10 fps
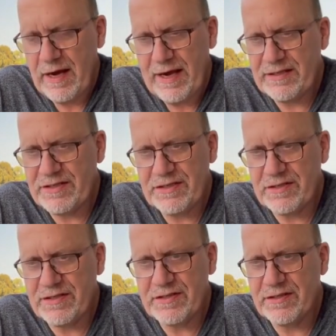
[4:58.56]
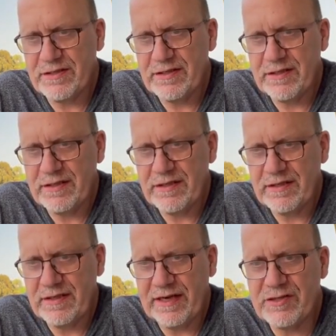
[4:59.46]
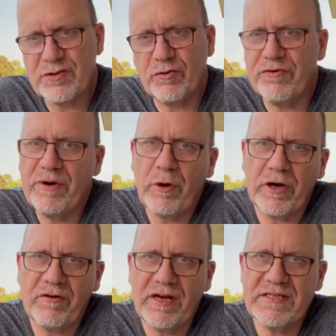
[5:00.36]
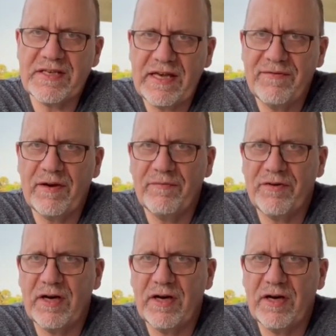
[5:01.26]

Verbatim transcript: It's just extraordinary what Christ gave up for